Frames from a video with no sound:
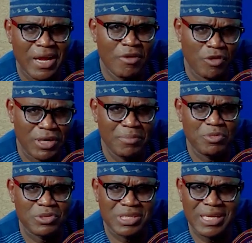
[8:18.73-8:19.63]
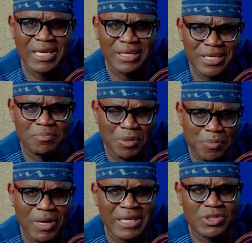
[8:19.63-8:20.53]
for them to see that indeed
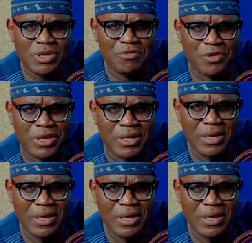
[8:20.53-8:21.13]
people are suffering.